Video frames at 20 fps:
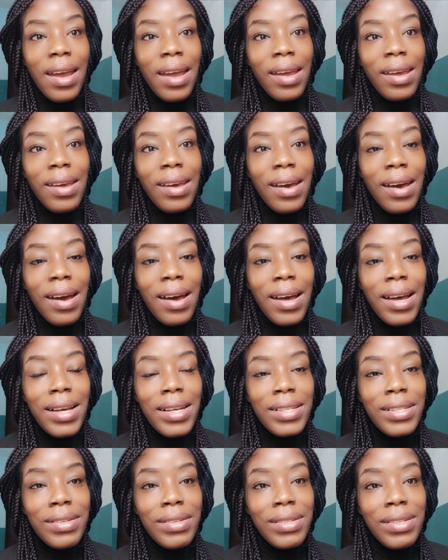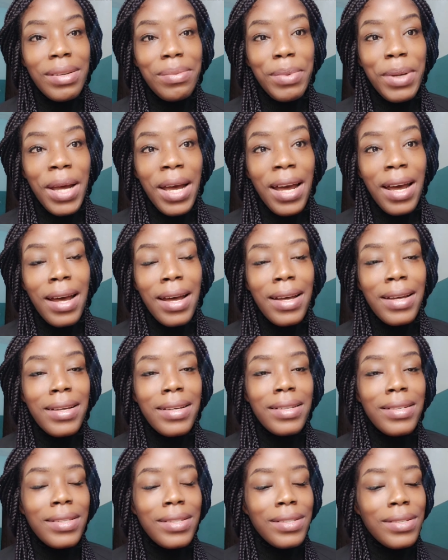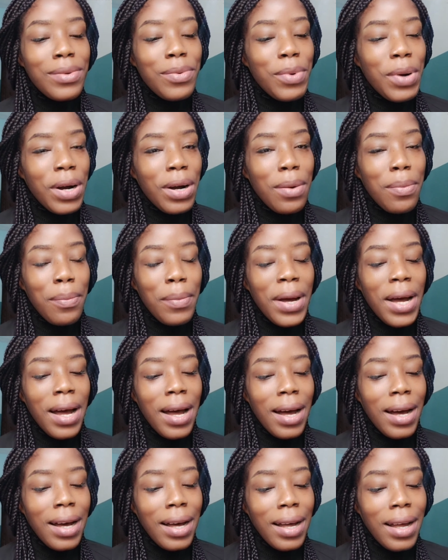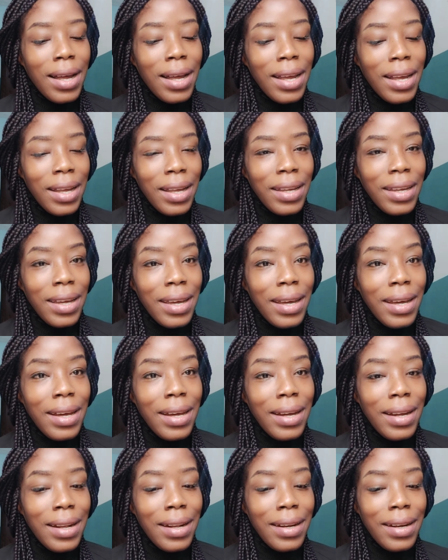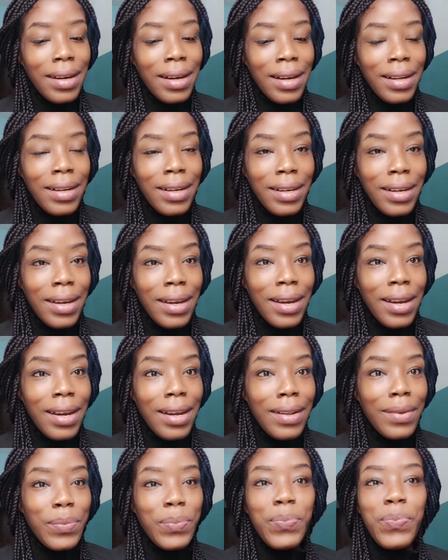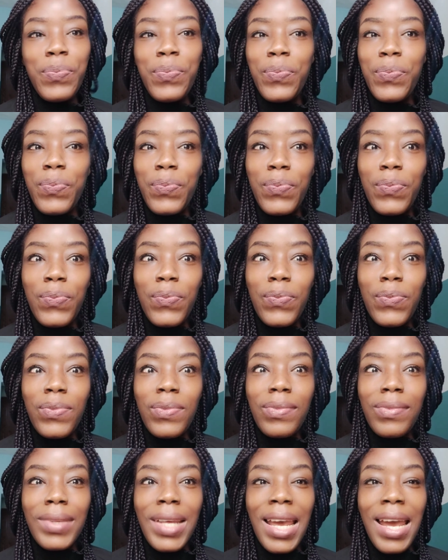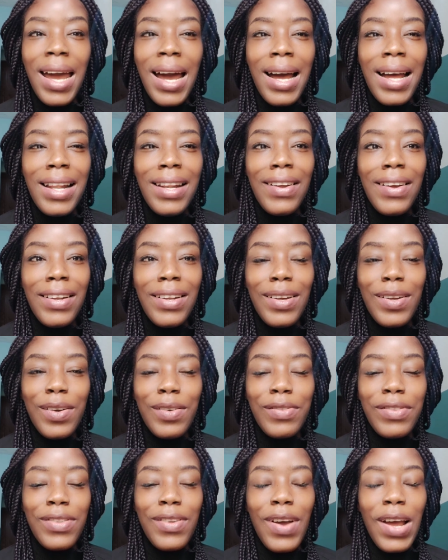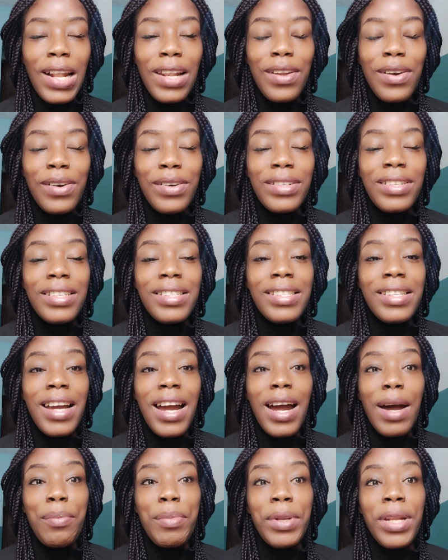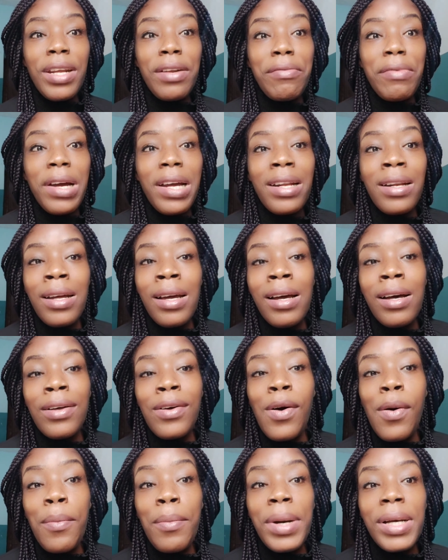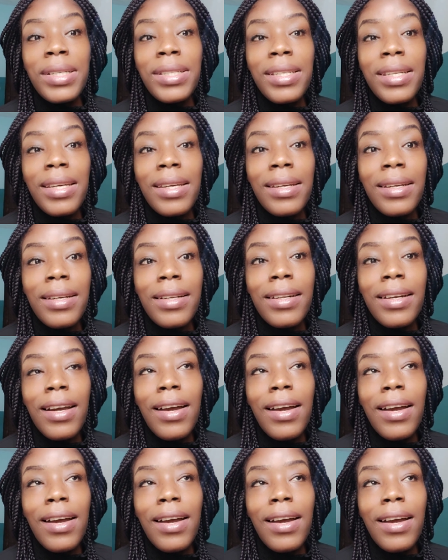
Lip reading: Hey guys, what's up guys? Welcome back again and again. I know a lot is happening right now on my skin.